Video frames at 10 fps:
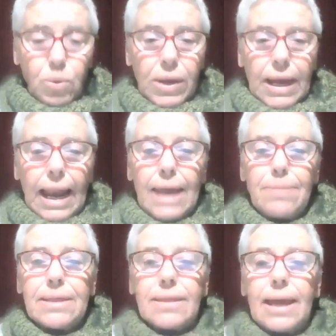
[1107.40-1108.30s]
We're
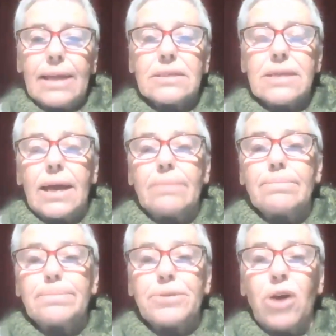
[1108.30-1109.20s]
claiming that
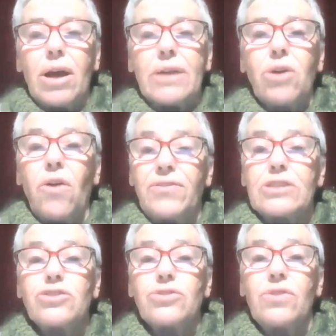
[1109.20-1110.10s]
Pride
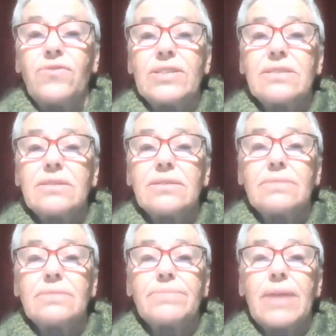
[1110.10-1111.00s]
offered a
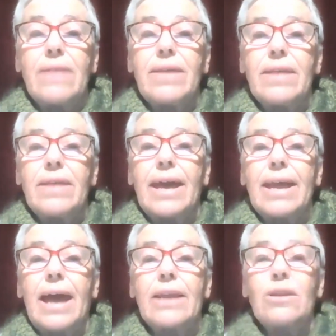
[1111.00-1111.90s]
service and that
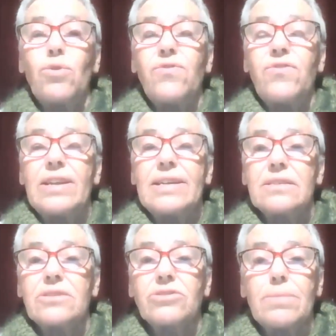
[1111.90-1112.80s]
they unlawfully
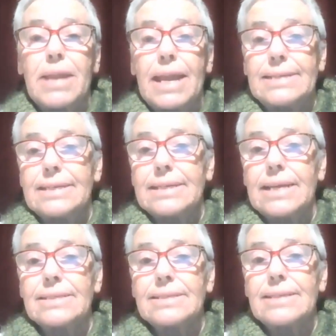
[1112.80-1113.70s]
discriminated
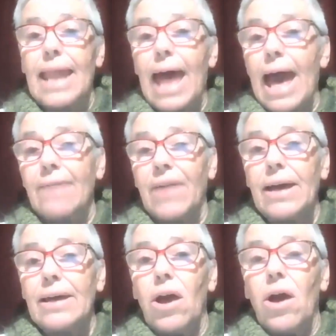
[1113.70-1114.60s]
against
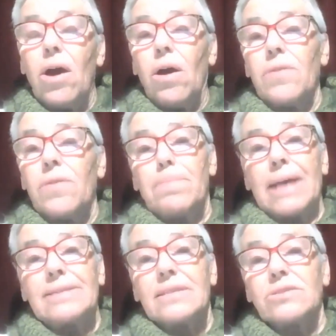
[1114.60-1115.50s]
Lava on the
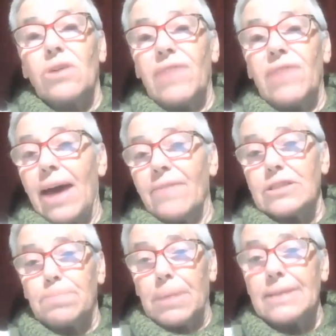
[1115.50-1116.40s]
basis of
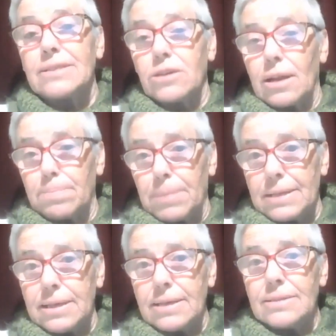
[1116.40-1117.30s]
Lava's political
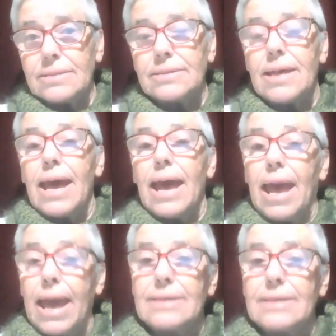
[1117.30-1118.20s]
opinions
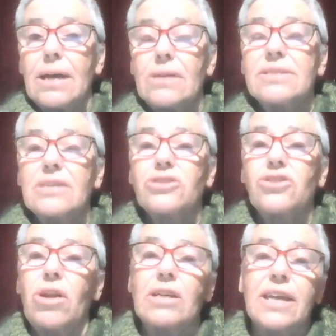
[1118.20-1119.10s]
and our
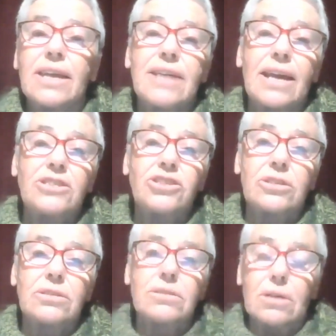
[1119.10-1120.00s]
sexual
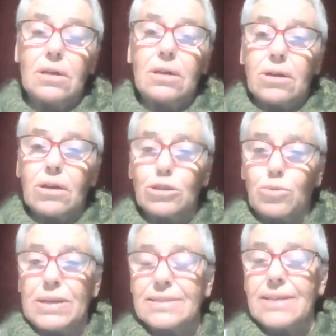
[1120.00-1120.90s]
orientation, because
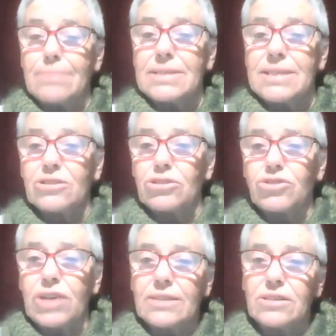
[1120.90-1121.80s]
we're same-sex
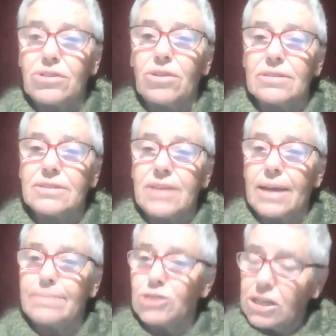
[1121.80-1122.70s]
attracted, not
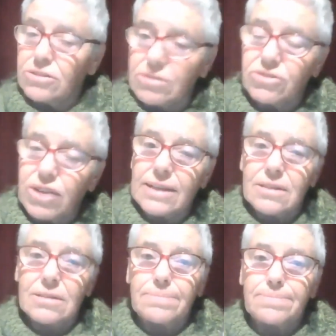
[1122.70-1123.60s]
same-gender attracted.